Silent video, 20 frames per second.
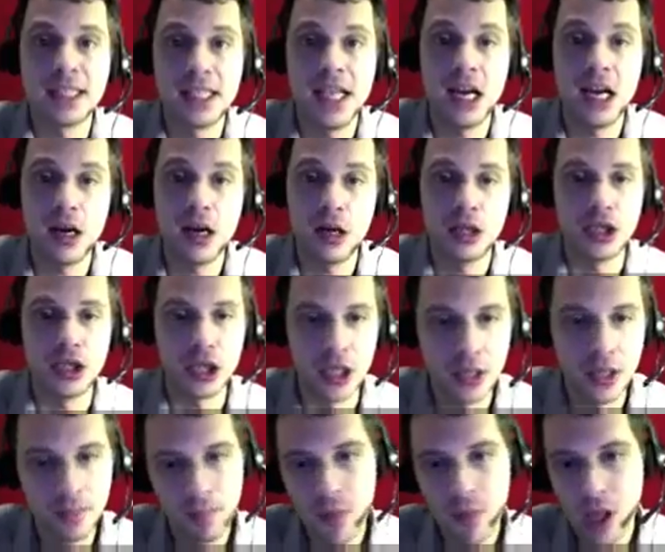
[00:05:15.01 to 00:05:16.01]
character.
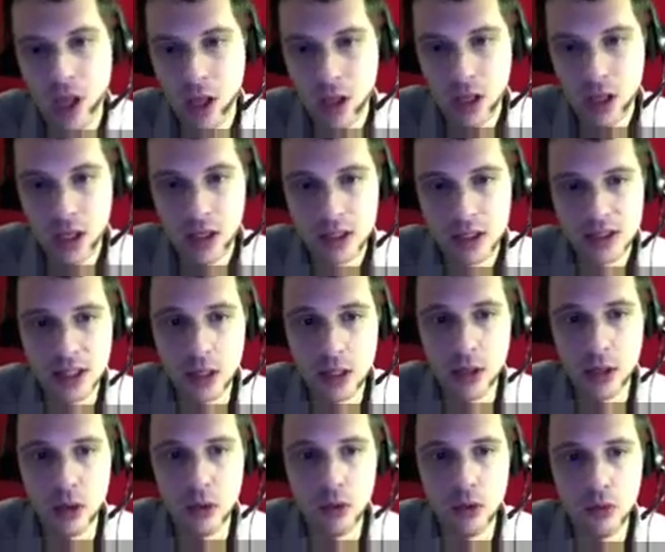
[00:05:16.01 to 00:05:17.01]

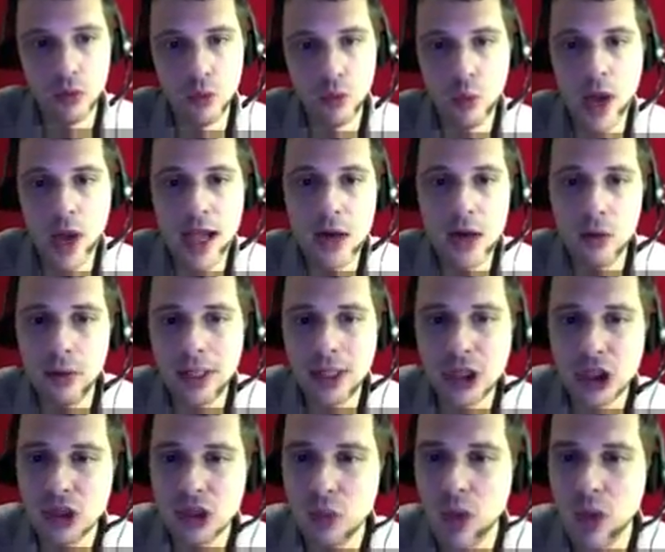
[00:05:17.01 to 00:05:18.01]
So why don't we
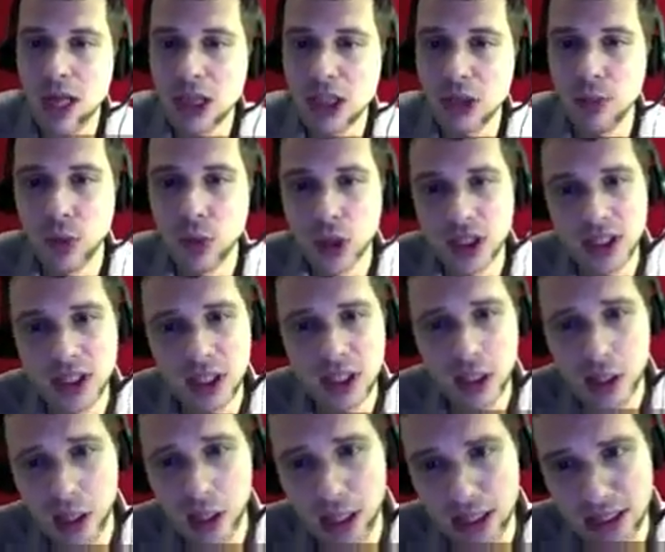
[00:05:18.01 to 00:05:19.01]
just watch a more
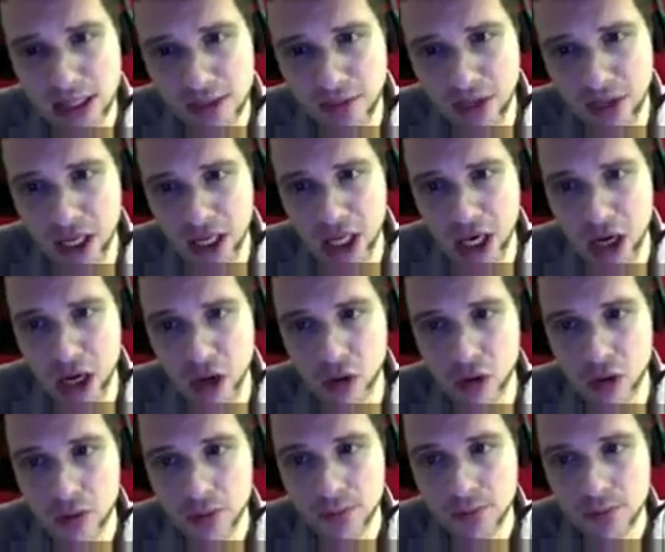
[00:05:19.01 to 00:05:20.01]
serious video?
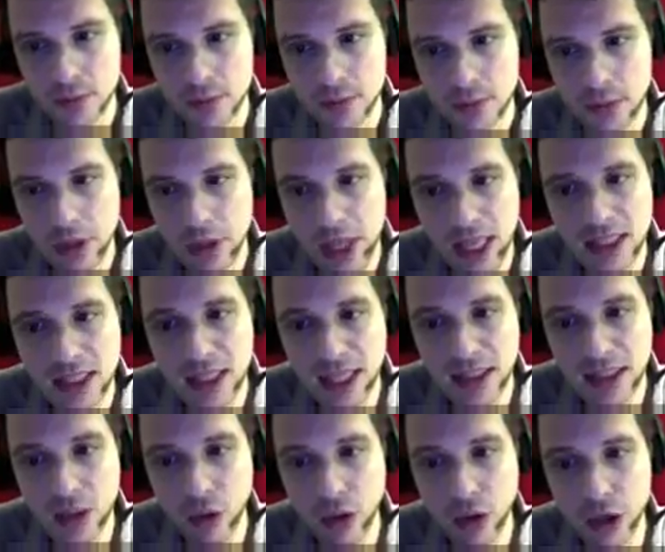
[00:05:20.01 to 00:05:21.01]
Things I
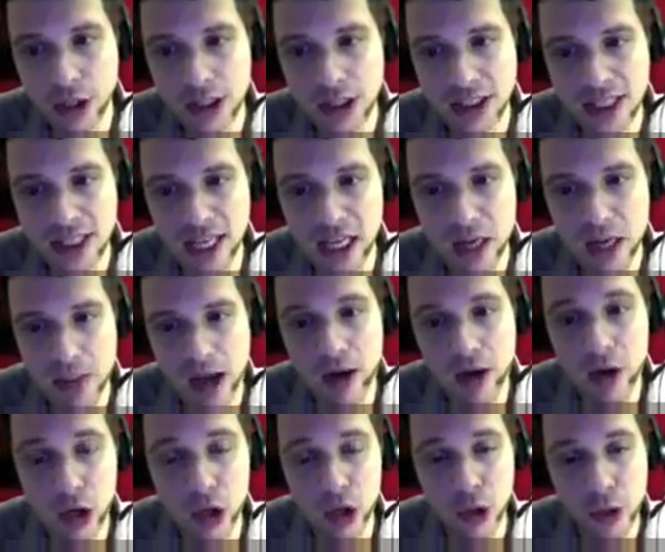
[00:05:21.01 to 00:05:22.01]
don't understand about
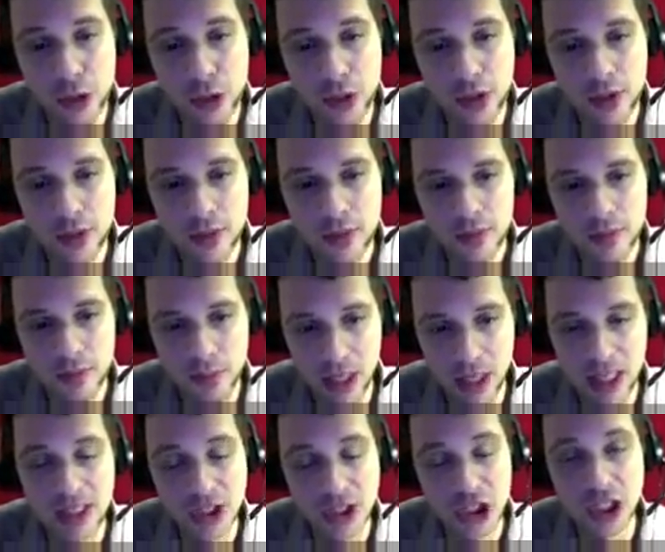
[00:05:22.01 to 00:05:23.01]
Earth
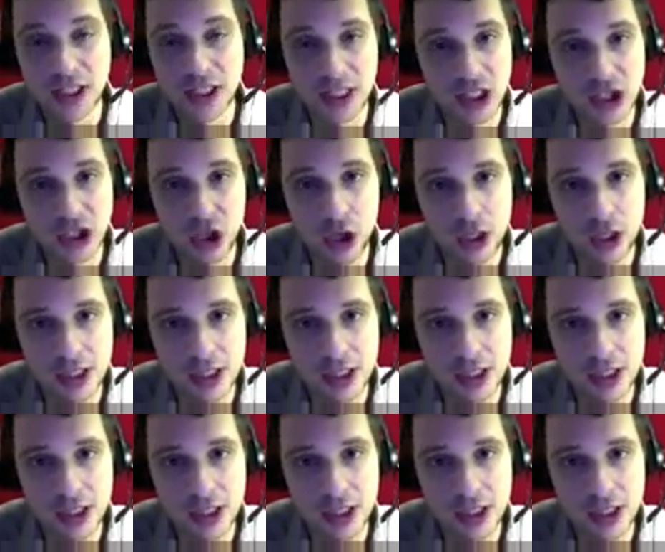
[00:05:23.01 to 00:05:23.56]
because she's a star